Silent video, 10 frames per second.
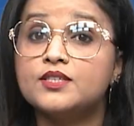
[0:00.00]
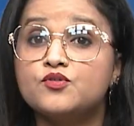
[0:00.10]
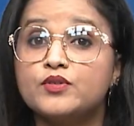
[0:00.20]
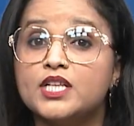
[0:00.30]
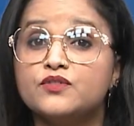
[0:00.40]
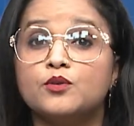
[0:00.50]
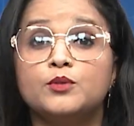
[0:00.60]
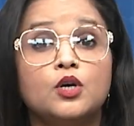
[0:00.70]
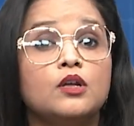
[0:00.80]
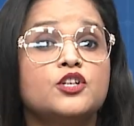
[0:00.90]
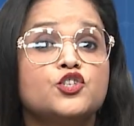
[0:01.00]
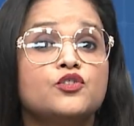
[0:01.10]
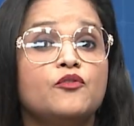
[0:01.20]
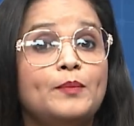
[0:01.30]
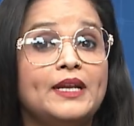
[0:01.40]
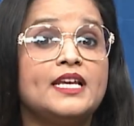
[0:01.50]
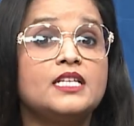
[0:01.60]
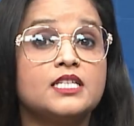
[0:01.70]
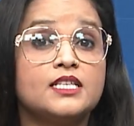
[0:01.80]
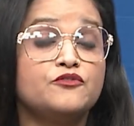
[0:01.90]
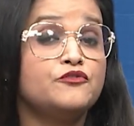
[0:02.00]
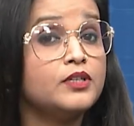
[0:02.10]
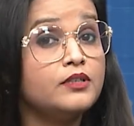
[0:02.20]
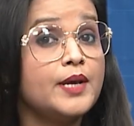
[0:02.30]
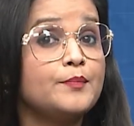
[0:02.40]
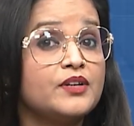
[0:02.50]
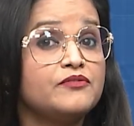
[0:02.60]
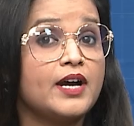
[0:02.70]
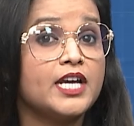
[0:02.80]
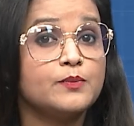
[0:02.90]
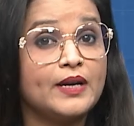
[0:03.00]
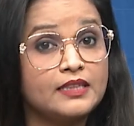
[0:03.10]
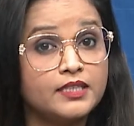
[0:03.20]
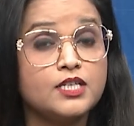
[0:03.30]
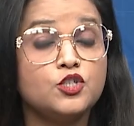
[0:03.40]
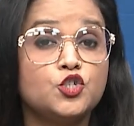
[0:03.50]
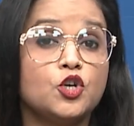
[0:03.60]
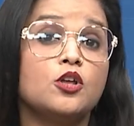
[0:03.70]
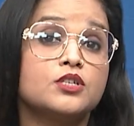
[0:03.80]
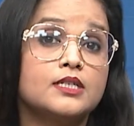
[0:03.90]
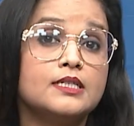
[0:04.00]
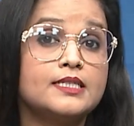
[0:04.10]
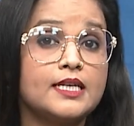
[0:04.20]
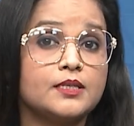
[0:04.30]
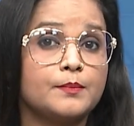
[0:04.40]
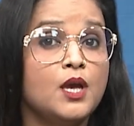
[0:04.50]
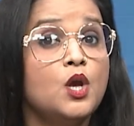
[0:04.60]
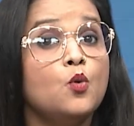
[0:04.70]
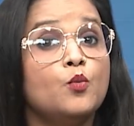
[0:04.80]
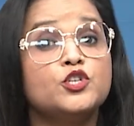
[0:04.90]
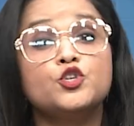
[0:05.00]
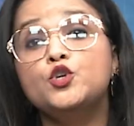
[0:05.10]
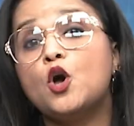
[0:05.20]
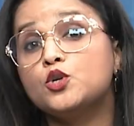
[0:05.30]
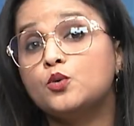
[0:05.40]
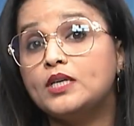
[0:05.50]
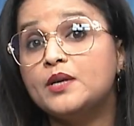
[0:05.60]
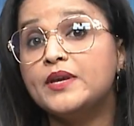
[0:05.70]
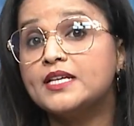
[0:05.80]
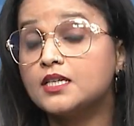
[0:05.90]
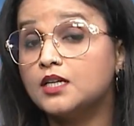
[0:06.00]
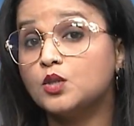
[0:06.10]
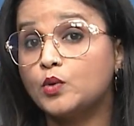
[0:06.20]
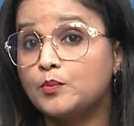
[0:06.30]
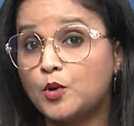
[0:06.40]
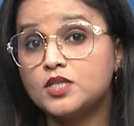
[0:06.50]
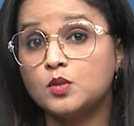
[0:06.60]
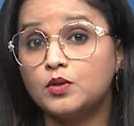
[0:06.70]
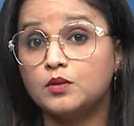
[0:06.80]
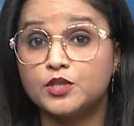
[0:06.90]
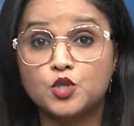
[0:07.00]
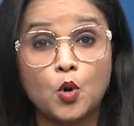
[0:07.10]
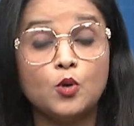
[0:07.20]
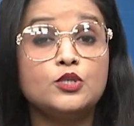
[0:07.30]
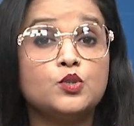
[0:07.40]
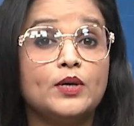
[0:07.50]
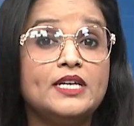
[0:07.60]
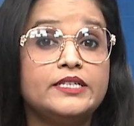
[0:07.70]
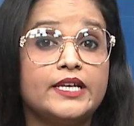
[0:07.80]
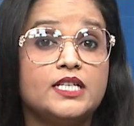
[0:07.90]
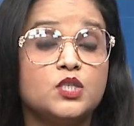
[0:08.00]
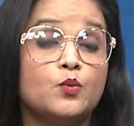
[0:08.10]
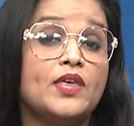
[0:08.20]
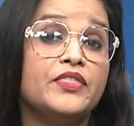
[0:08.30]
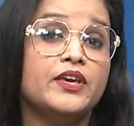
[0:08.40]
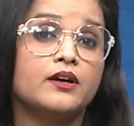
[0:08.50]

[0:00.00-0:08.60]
stress from the collision of plates is further amplified by this geological setup, which not only makes earthquakes possible but also intense when they